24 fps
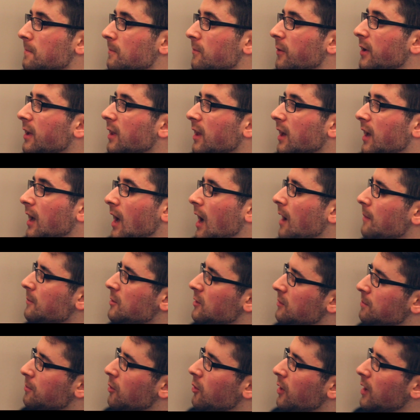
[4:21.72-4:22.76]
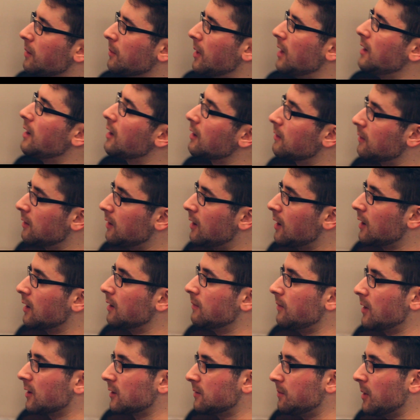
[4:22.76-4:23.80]
really, I'm just putting my
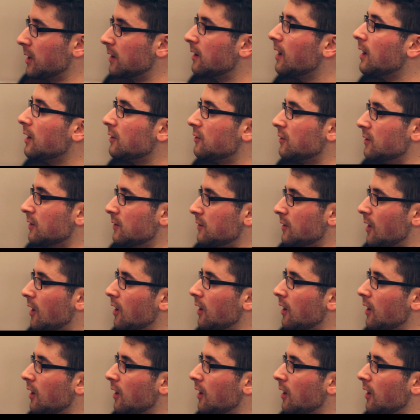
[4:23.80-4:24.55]
negative expectations